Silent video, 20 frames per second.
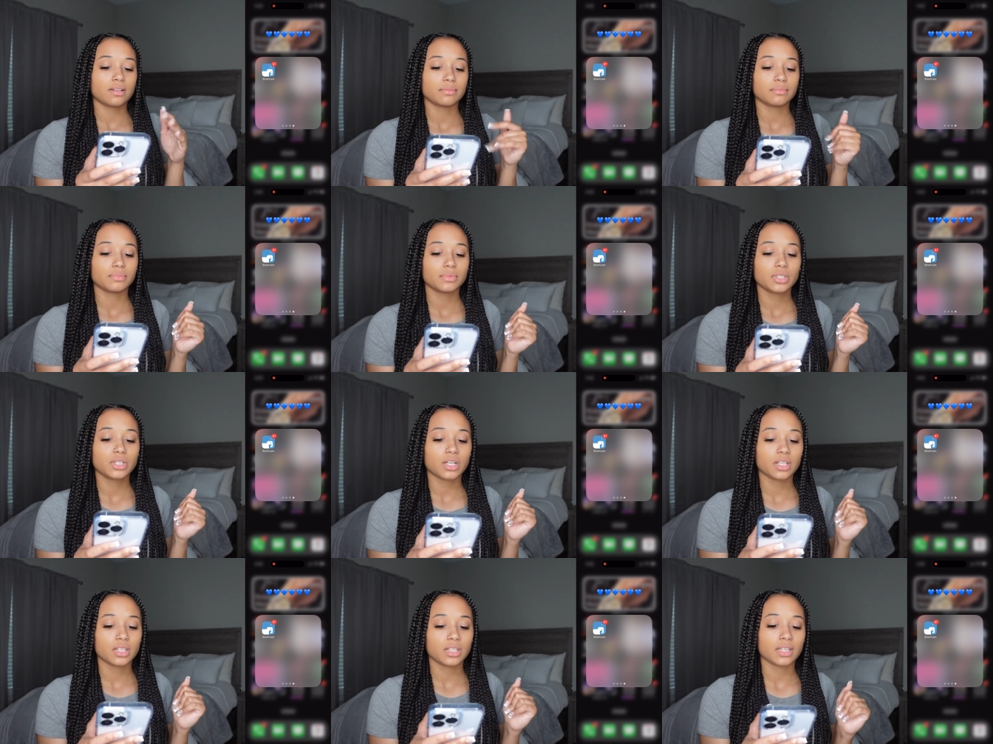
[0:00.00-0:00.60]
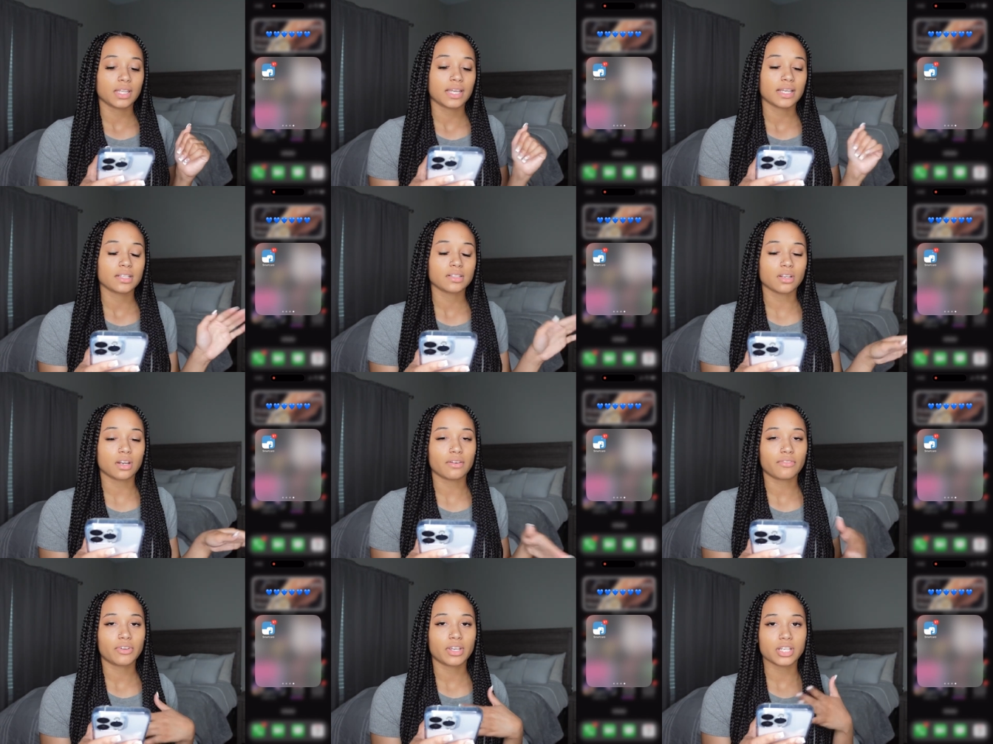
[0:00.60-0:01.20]
we call it like
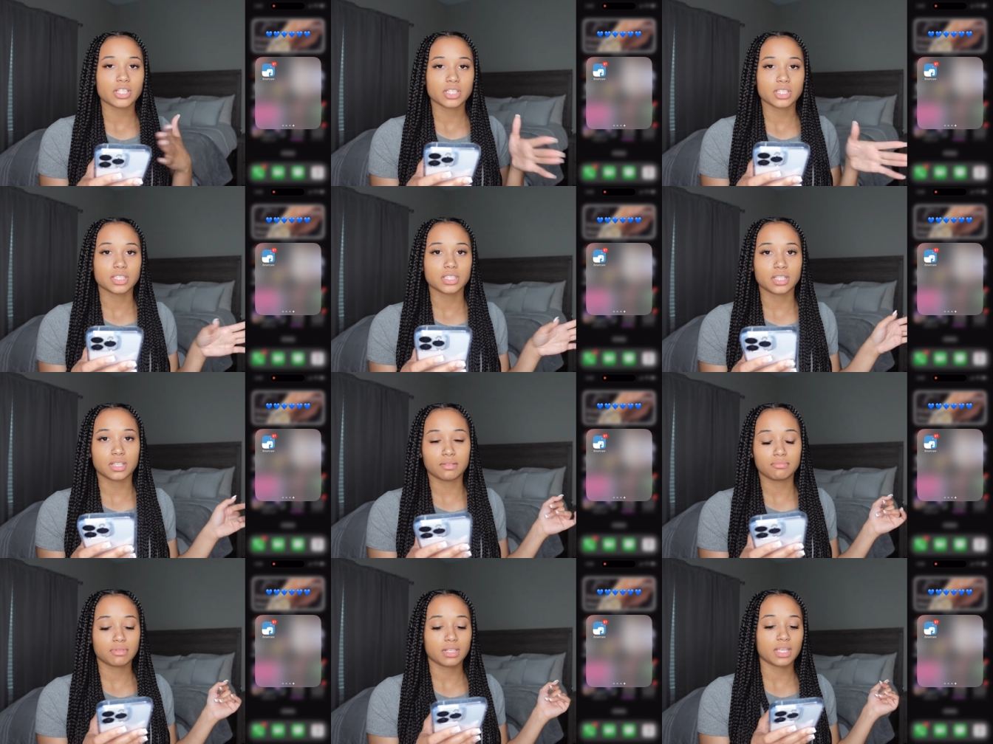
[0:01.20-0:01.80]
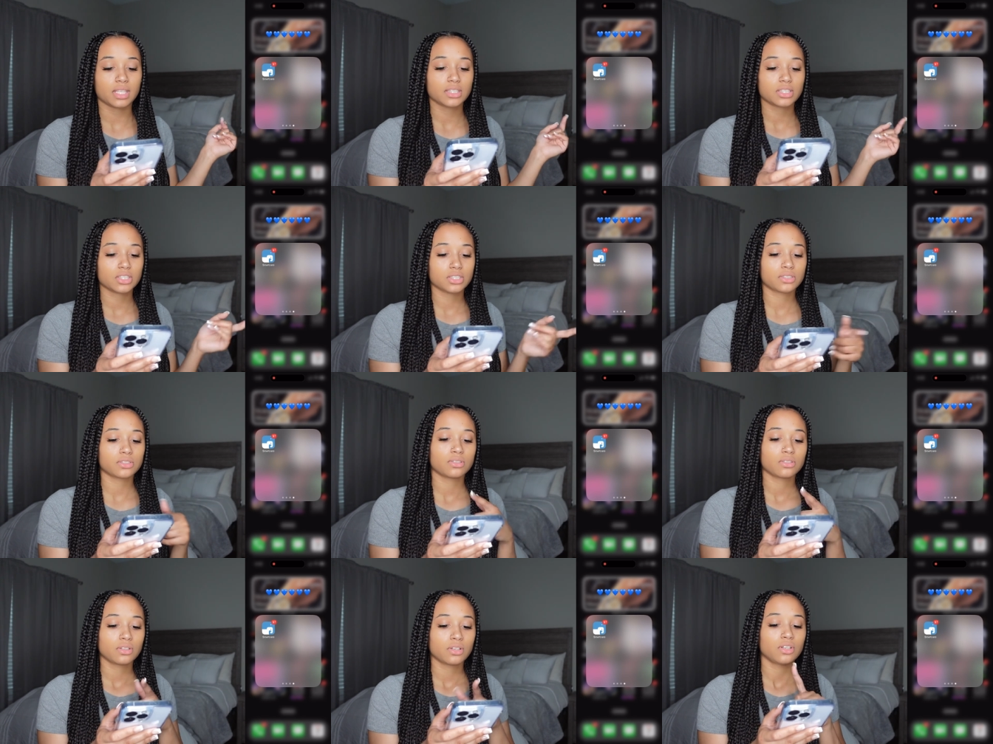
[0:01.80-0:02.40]
notifications and updates
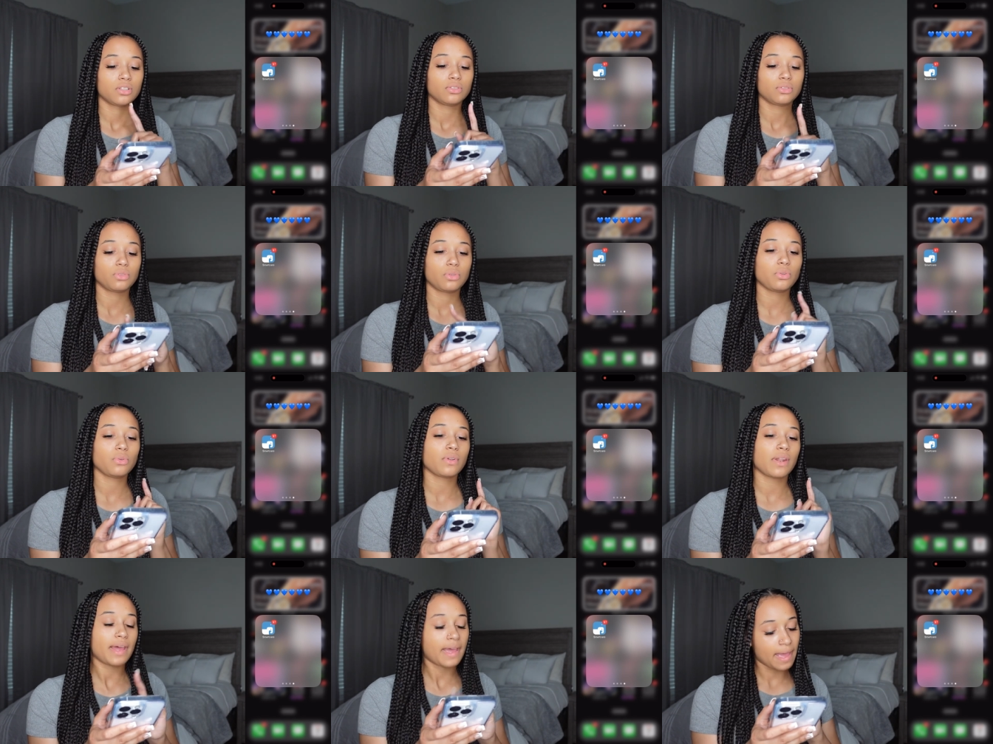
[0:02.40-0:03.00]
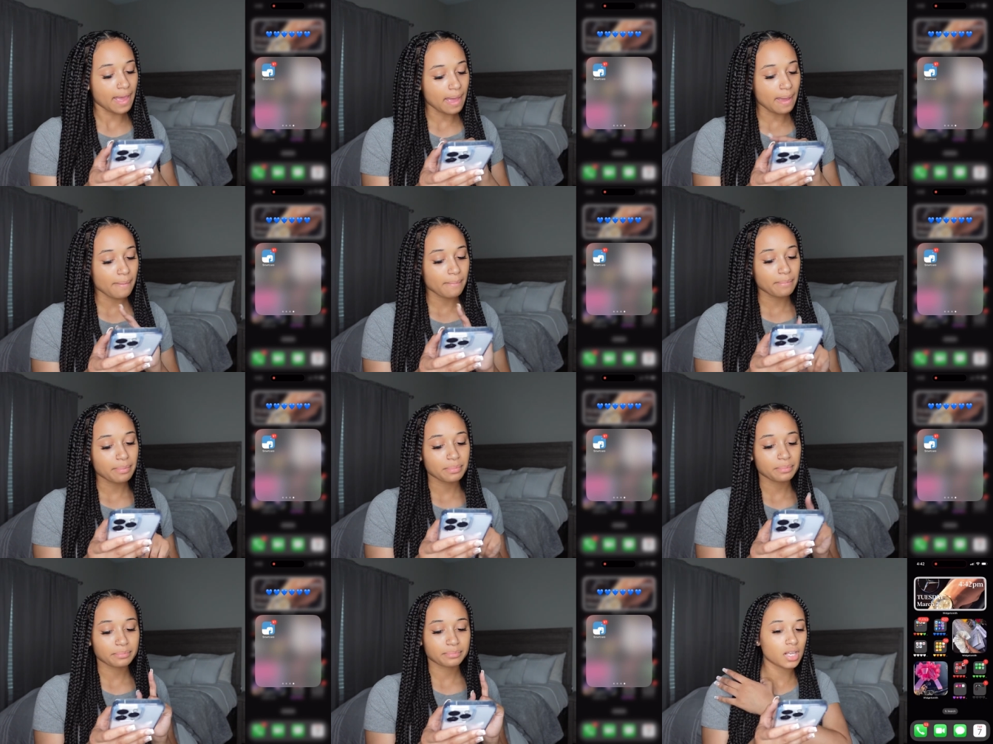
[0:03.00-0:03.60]
through that app.
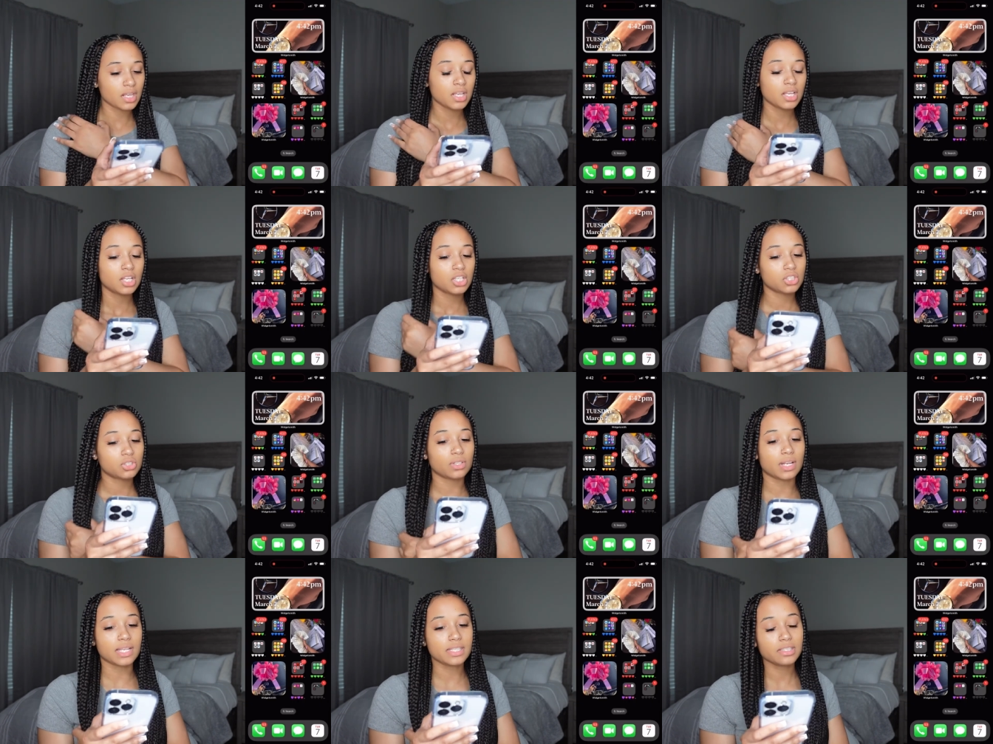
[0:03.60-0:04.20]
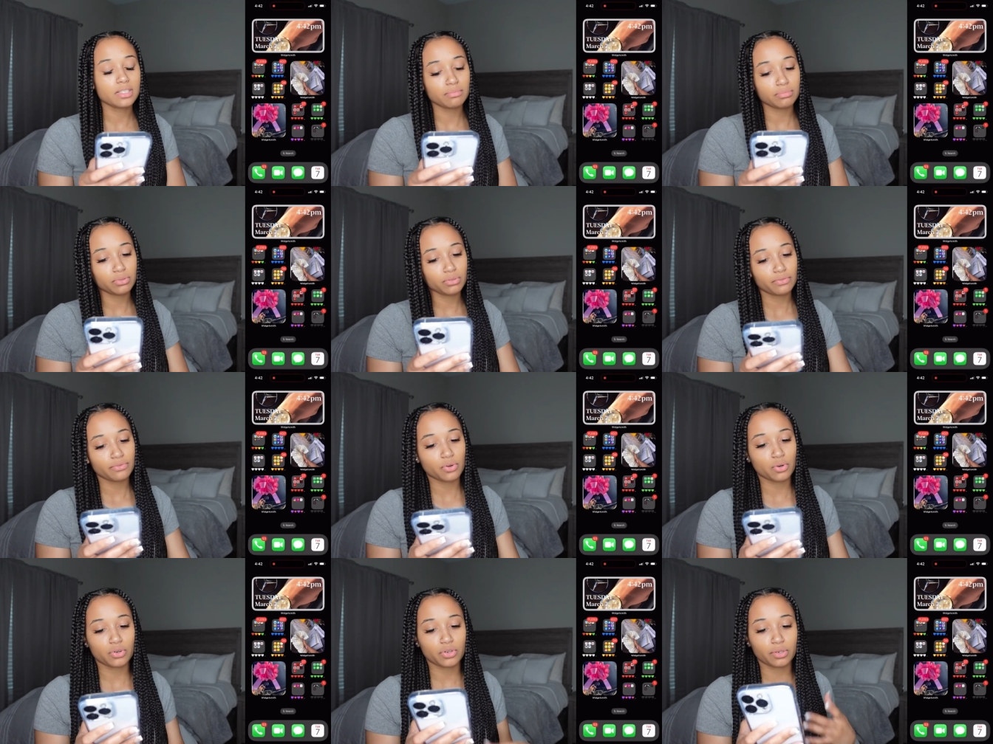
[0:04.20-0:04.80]
So that's the blue
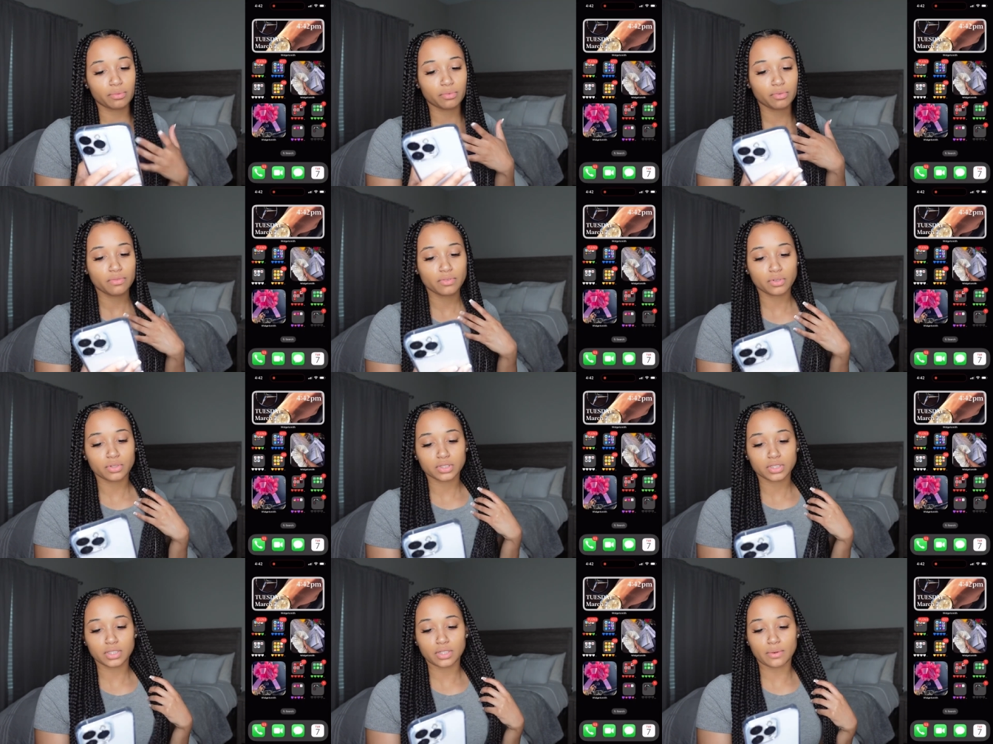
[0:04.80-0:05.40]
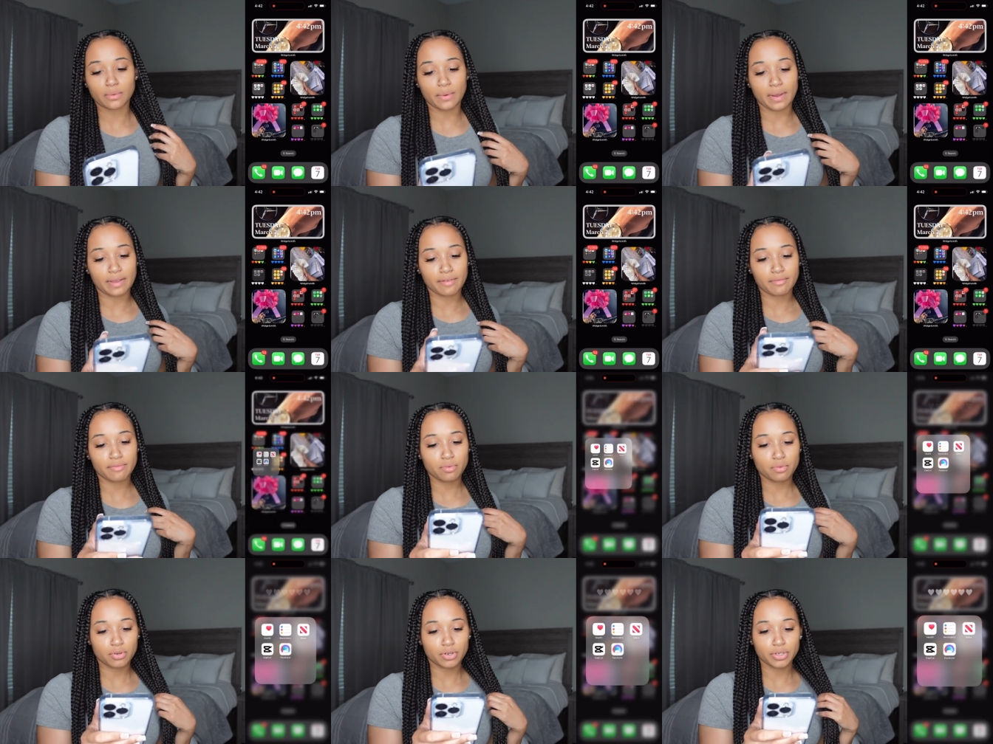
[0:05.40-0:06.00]
folder. Moving on to the white
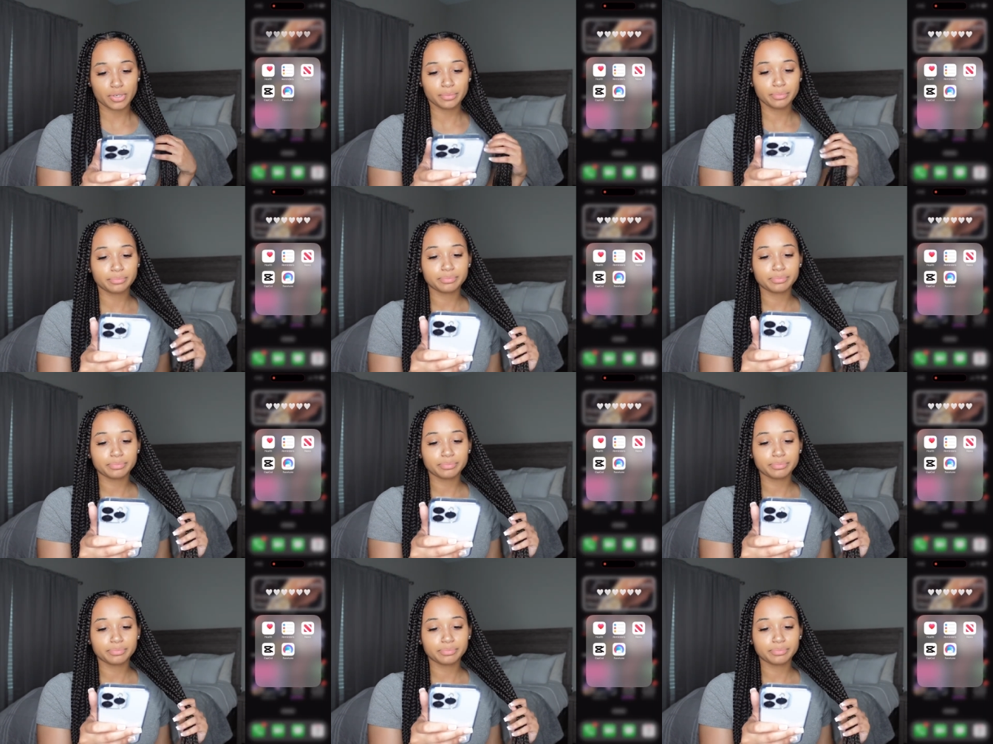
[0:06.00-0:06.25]
folder.